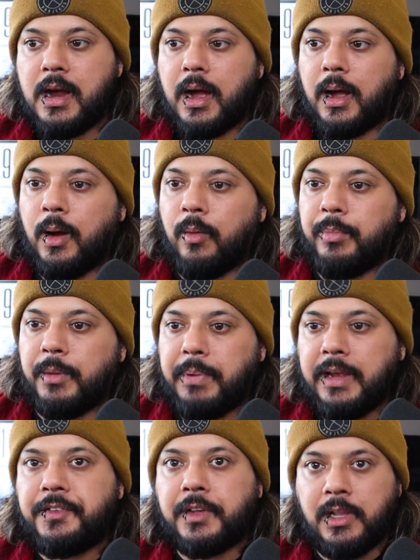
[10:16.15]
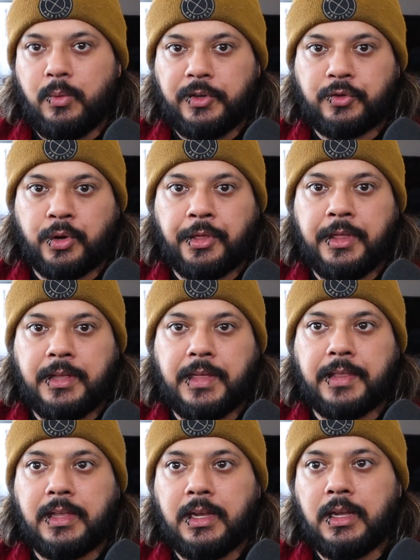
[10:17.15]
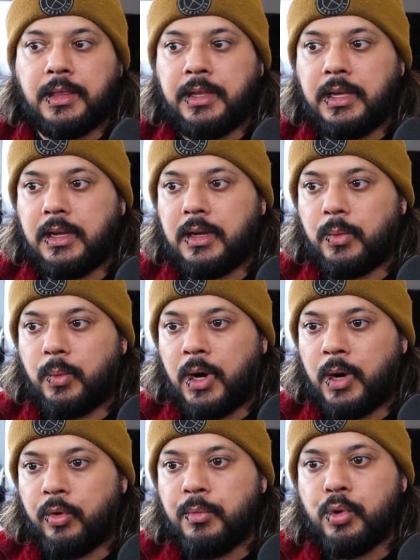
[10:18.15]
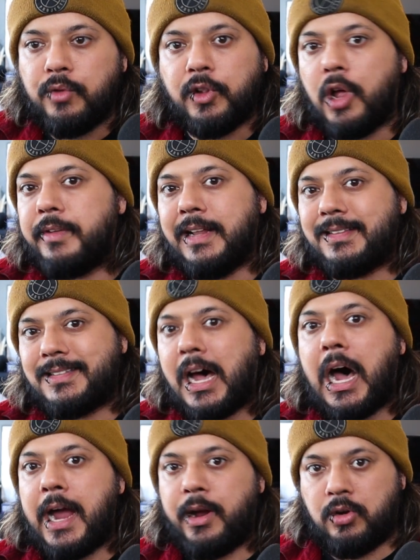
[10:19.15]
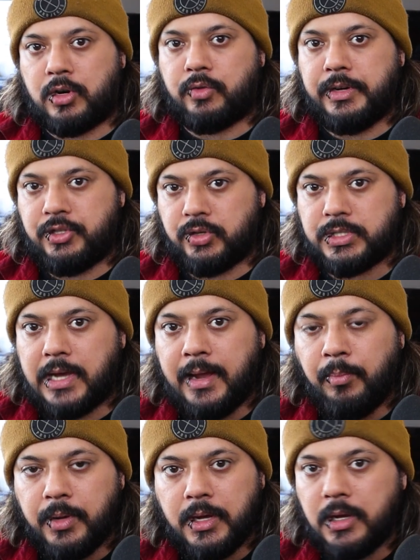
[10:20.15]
But basically, we sort of think that the removal of an entire creature type